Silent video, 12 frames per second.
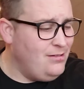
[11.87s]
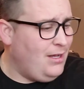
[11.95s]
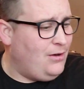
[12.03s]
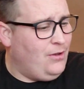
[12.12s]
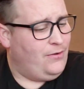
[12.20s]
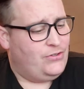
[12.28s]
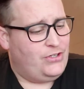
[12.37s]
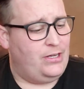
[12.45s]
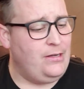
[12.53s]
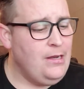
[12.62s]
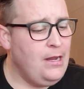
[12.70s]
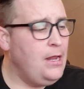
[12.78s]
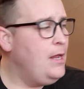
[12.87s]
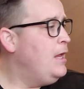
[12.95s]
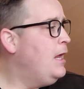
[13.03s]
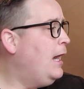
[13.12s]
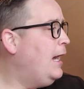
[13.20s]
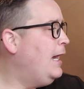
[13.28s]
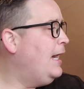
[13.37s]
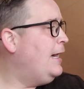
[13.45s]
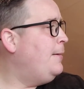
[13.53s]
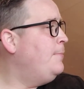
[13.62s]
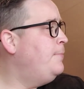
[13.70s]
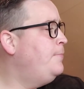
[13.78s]
I don't give a shit.
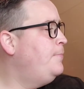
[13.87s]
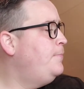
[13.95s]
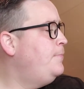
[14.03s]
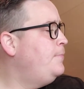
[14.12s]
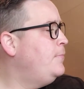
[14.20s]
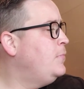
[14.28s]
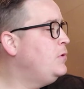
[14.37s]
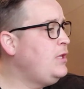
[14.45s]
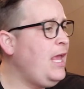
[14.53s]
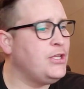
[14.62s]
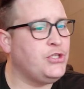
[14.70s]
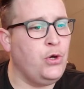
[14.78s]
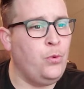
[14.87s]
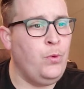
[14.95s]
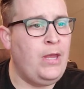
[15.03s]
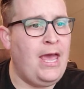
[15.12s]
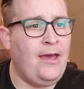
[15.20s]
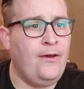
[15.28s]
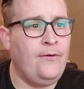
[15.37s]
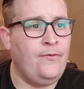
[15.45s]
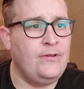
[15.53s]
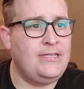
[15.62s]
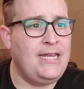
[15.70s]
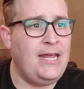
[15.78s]
Um, yeah, so we have
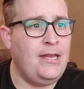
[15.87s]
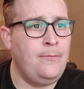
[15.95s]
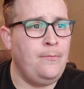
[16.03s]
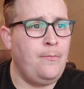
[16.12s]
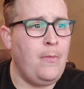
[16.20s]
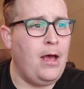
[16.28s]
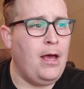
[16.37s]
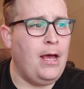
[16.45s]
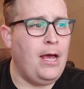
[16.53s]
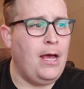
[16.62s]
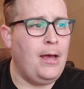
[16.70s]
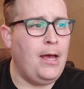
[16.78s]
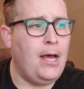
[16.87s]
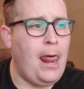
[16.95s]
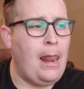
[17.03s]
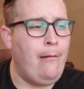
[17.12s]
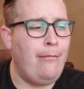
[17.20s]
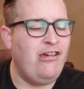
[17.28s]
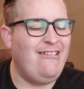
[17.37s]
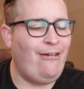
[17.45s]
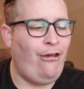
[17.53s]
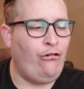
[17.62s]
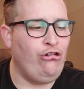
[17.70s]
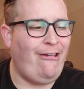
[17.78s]
10 uh,
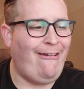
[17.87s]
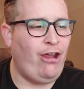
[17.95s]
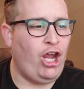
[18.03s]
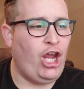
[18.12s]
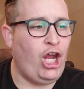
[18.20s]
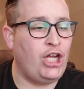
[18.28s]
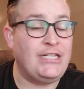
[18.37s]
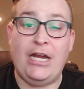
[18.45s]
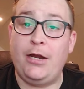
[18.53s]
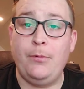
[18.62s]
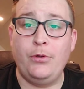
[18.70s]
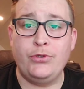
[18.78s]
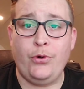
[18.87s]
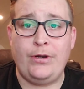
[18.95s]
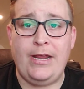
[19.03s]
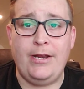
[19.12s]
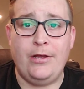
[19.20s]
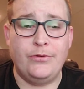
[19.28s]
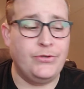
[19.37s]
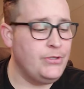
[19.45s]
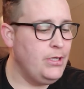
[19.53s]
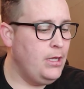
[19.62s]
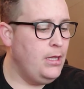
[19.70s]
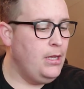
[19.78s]
terrible tornadoes.
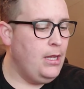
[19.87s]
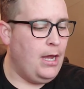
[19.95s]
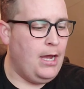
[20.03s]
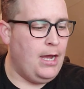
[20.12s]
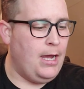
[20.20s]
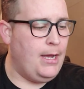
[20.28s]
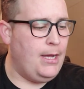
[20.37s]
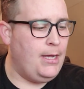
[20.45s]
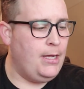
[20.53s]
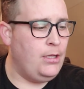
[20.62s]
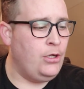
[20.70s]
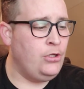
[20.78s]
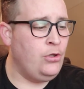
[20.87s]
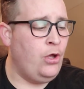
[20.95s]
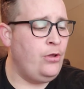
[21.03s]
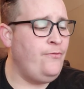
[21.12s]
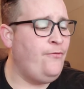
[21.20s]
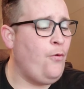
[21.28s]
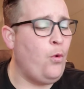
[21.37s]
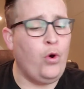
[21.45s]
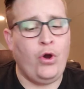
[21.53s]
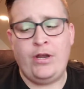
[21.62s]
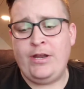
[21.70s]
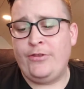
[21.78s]
Uh, hunting
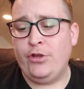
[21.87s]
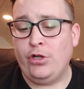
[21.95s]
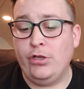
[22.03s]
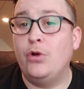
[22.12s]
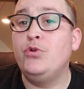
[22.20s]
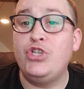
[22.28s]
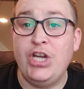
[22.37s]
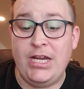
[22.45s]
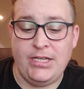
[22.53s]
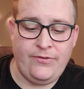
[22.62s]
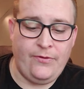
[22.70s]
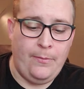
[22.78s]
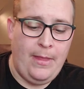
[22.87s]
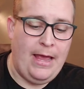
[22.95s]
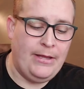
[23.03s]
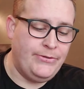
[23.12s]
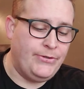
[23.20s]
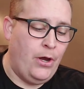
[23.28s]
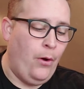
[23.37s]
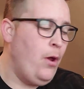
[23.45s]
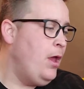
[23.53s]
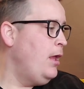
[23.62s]
for another glow chase from that. So,